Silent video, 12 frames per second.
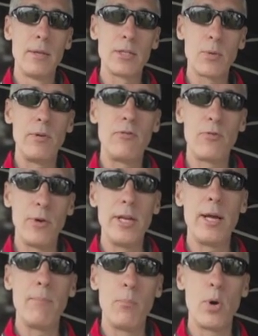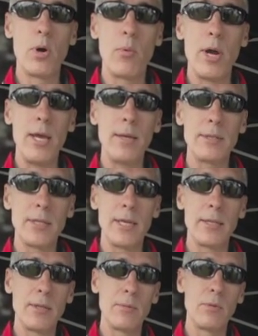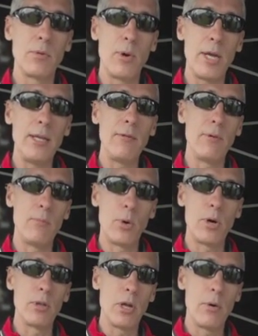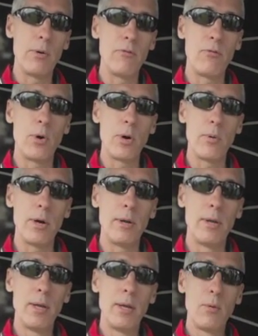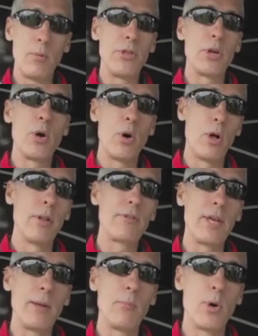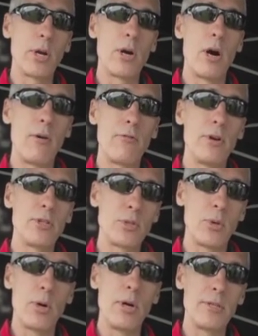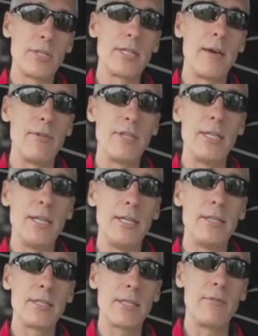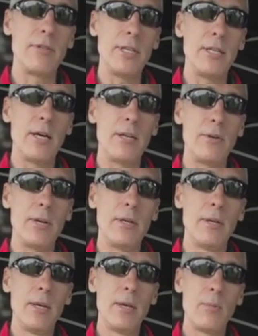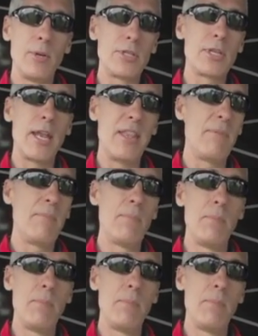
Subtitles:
So we freed up more weight to get the weight even more low and forward, with the goal of getting more golfers towards 1700, which is kind of